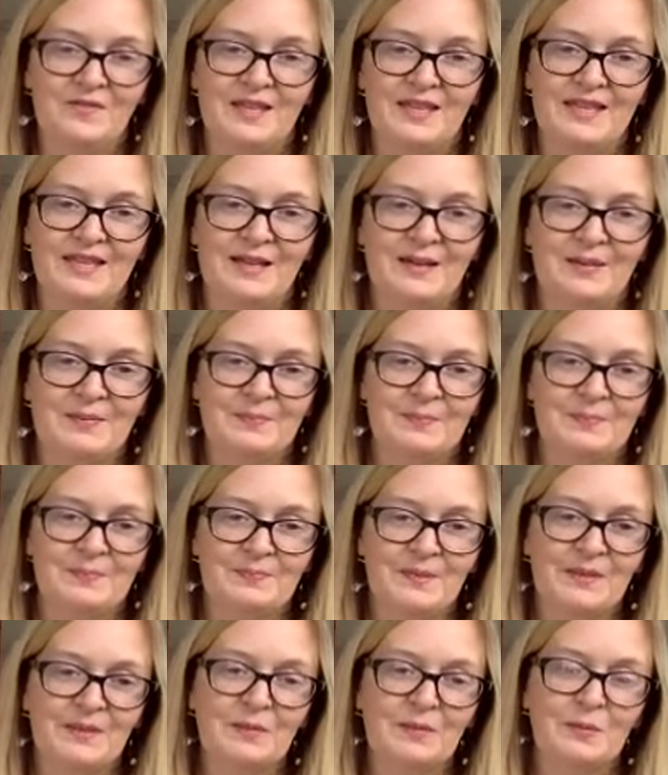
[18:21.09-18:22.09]
the
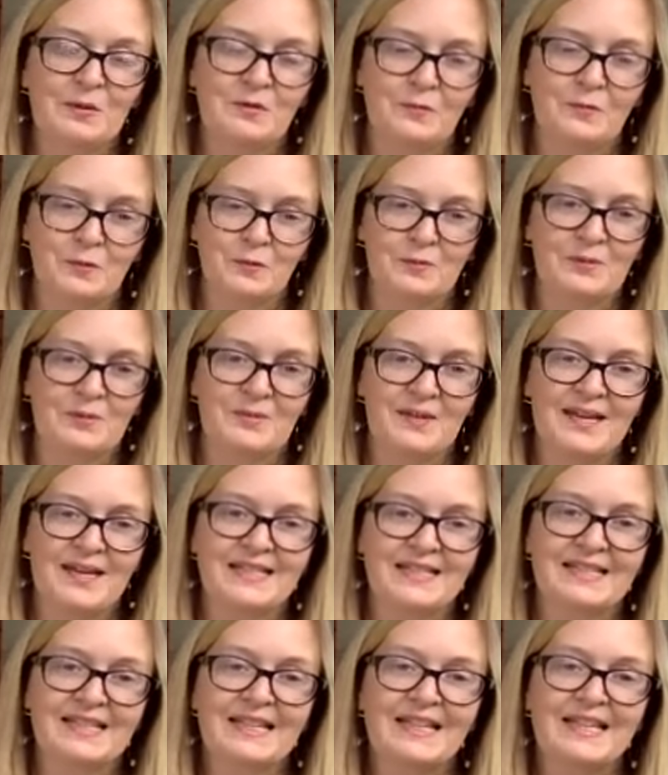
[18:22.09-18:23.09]
more formal
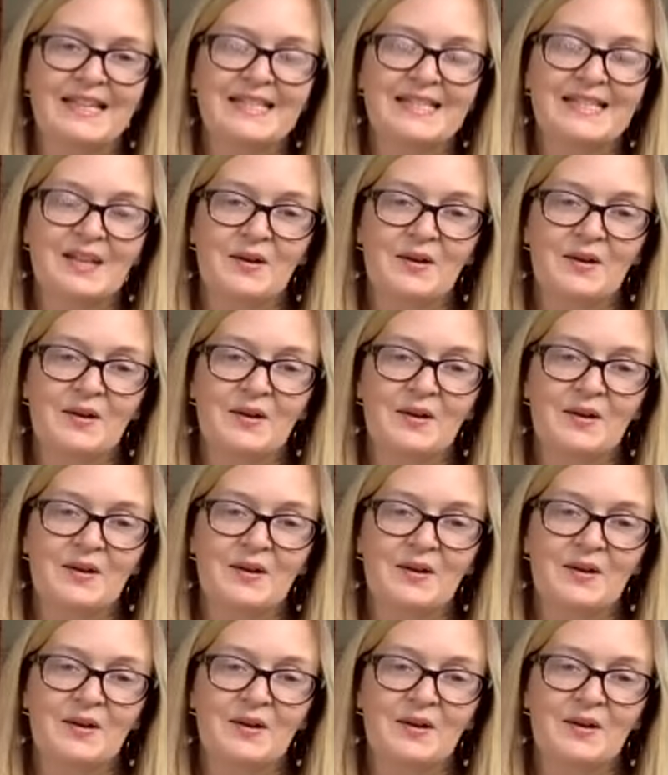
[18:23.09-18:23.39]
ways. So